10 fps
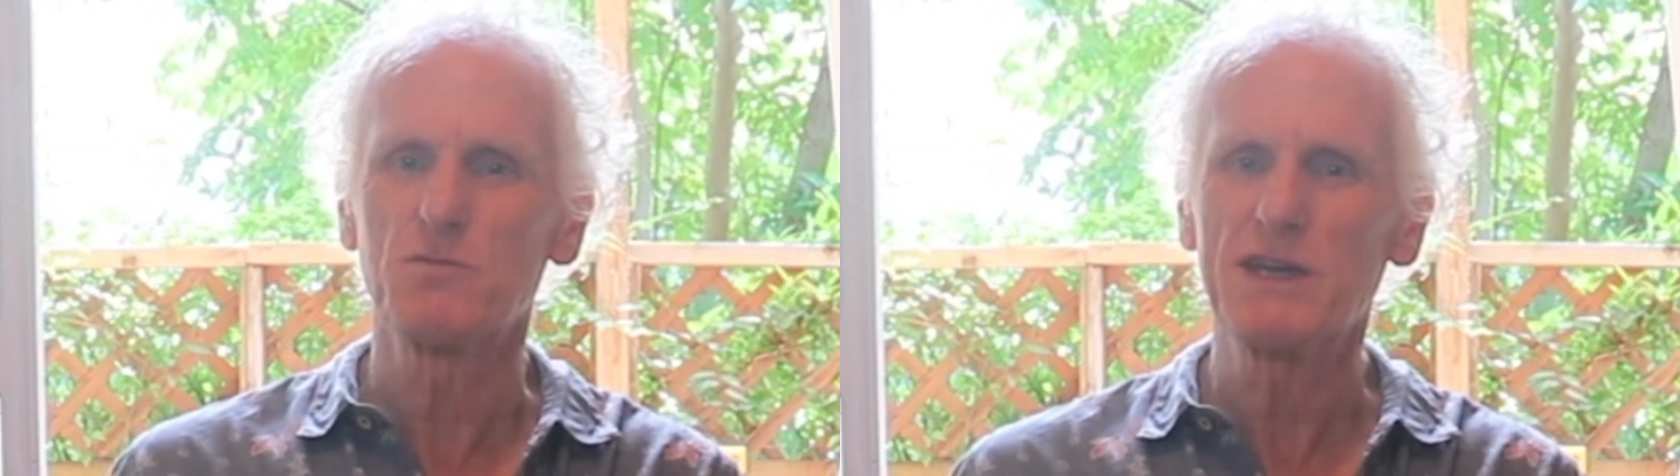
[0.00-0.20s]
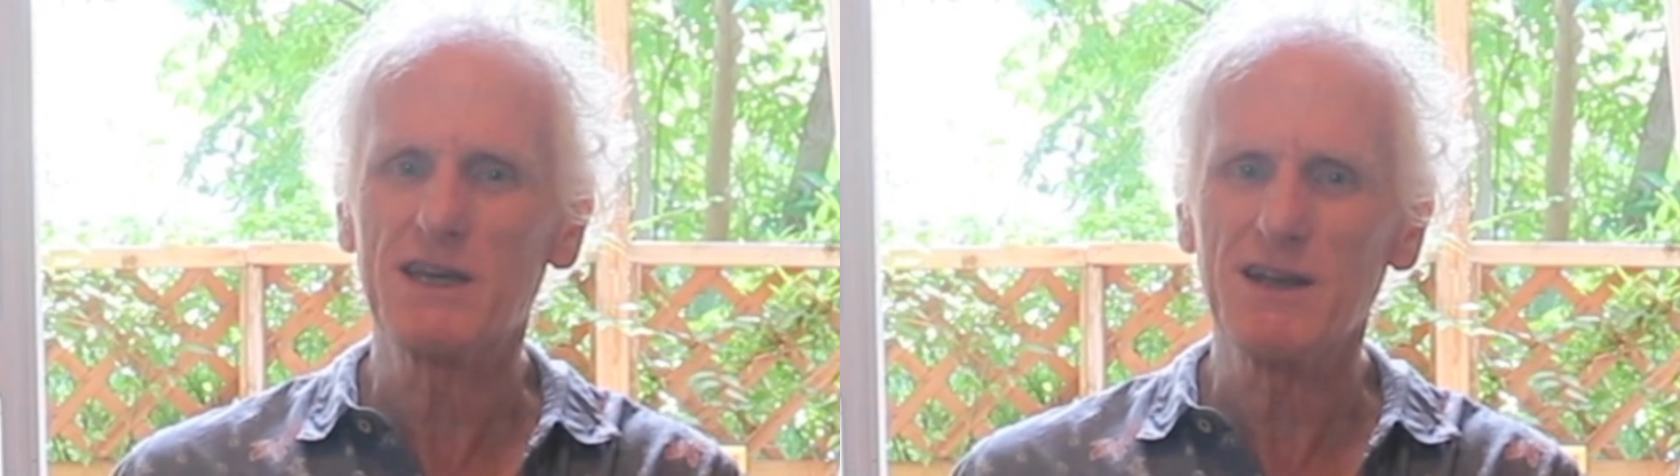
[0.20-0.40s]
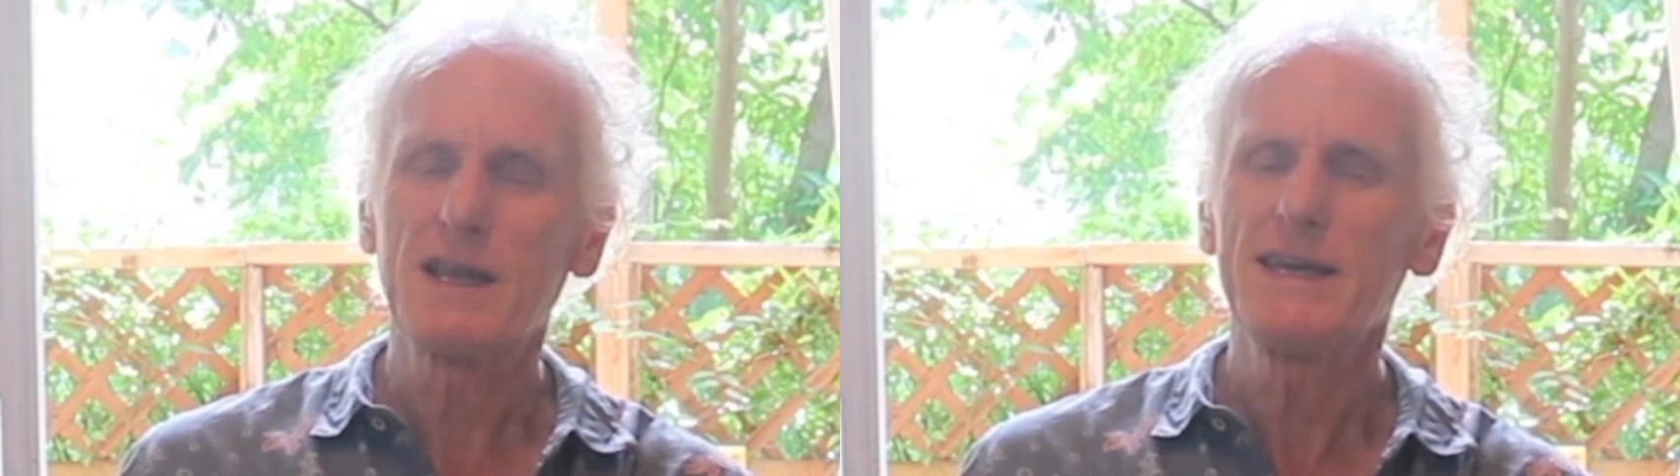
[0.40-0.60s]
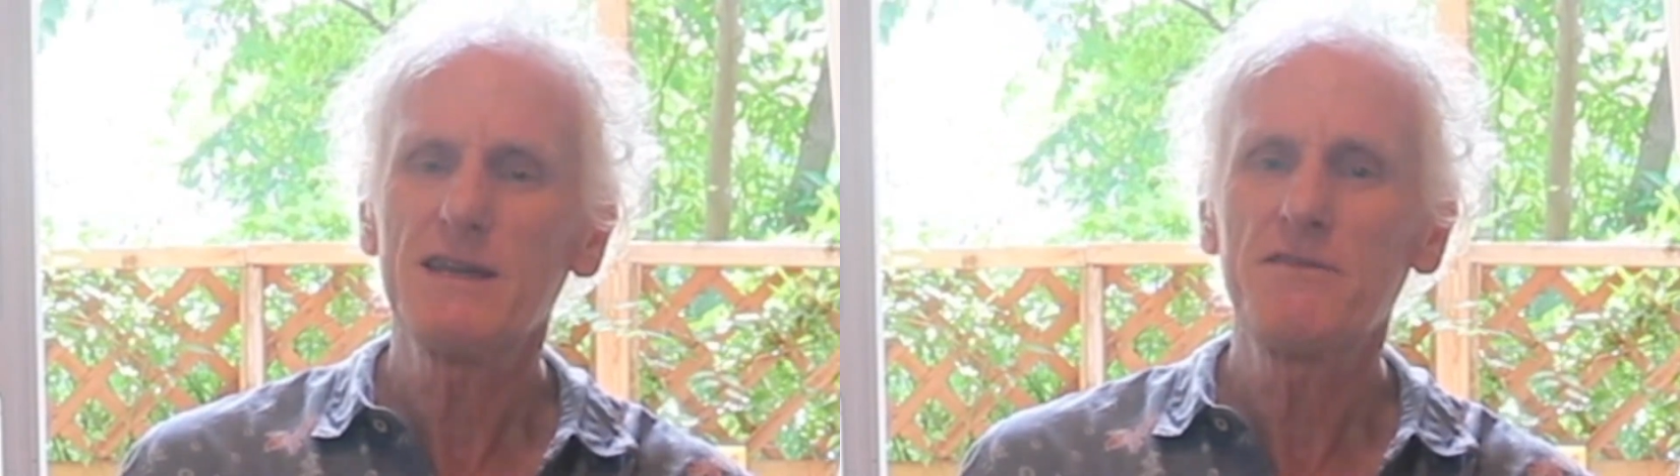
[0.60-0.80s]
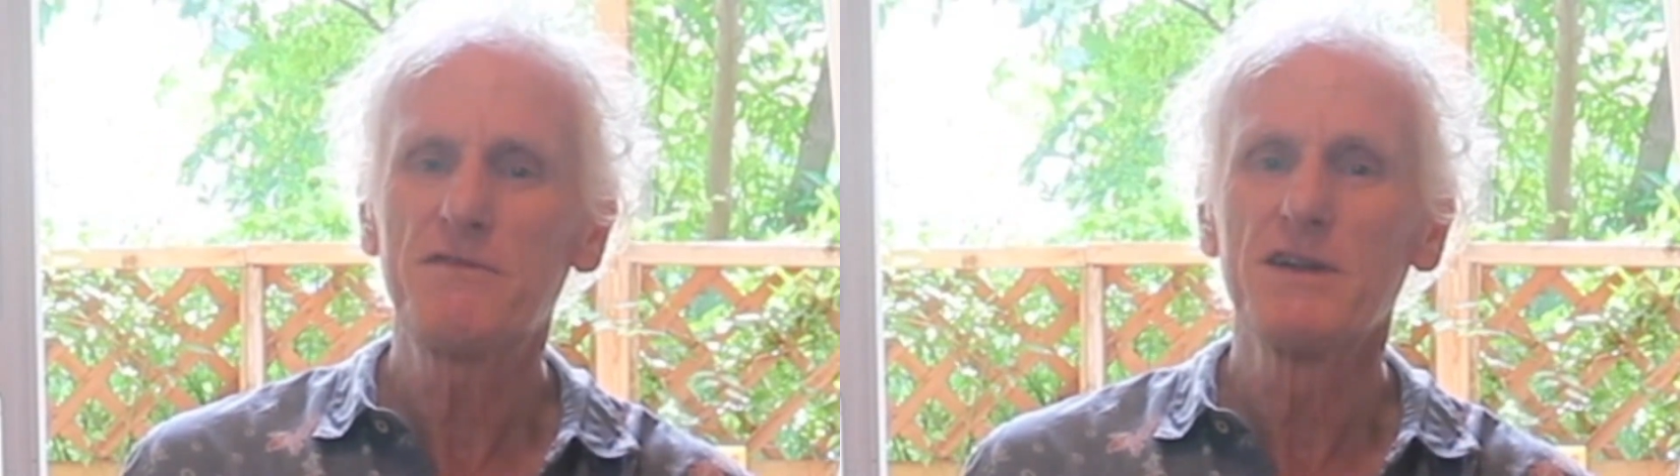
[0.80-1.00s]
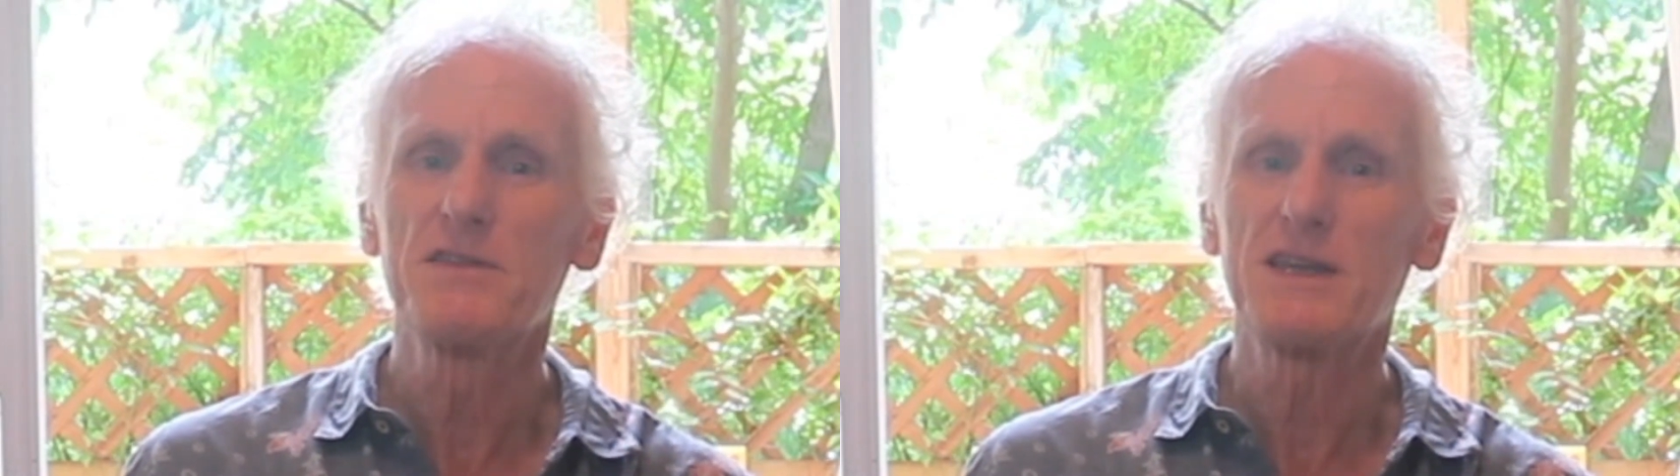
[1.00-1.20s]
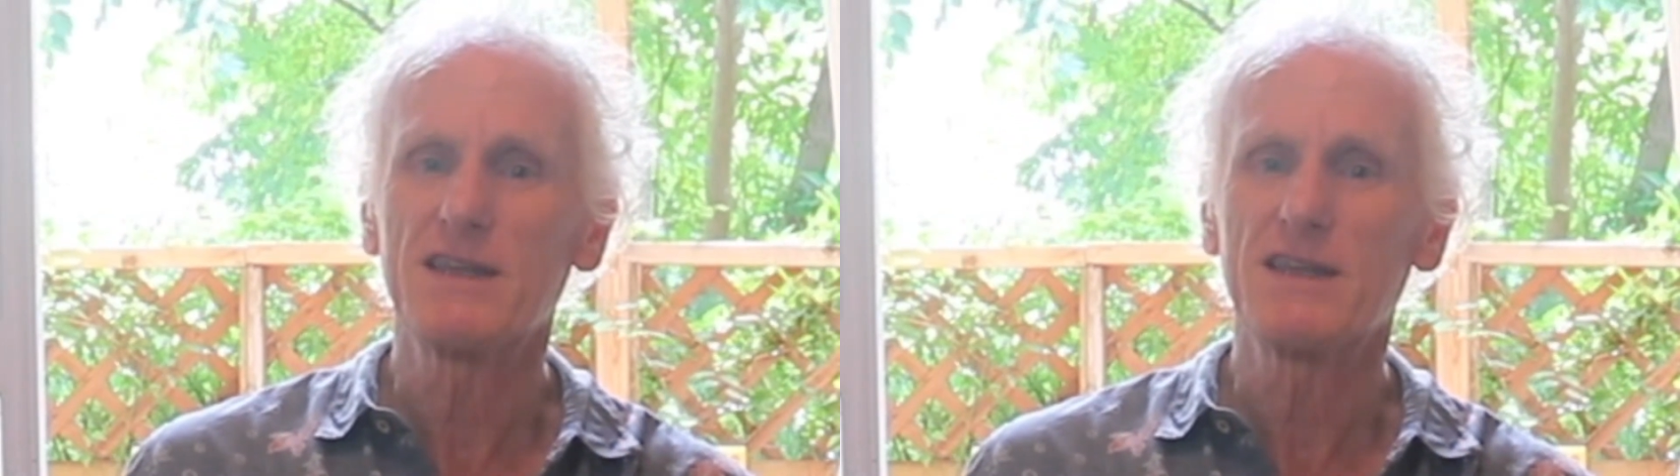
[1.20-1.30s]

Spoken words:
we can clearly feel that